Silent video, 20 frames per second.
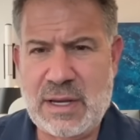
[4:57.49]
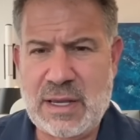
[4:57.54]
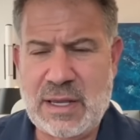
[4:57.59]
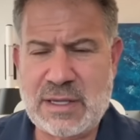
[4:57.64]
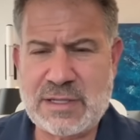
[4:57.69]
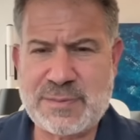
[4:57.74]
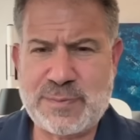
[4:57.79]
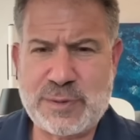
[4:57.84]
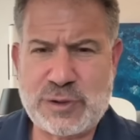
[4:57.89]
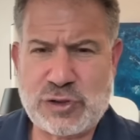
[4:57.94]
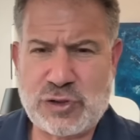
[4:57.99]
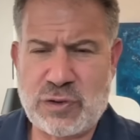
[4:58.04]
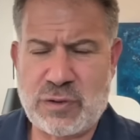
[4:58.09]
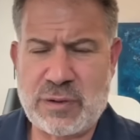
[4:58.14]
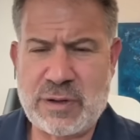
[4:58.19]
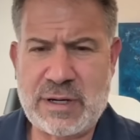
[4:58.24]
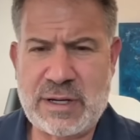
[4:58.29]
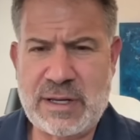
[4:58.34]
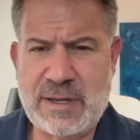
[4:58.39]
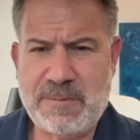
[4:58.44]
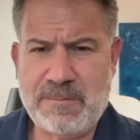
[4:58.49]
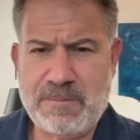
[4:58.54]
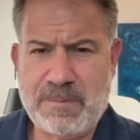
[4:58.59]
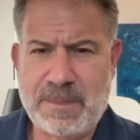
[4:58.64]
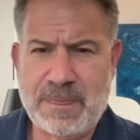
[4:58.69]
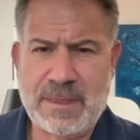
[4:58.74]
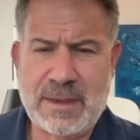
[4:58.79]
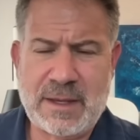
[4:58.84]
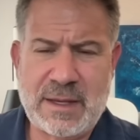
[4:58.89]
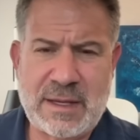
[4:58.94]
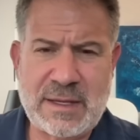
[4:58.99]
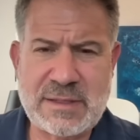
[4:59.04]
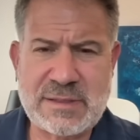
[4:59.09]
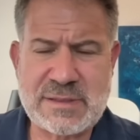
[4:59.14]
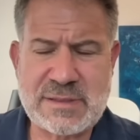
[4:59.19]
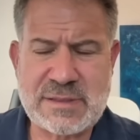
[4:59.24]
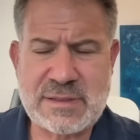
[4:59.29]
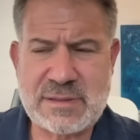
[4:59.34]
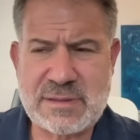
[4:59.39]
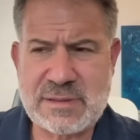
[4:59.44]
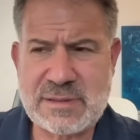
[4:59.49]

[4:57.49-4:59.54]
his maturity, his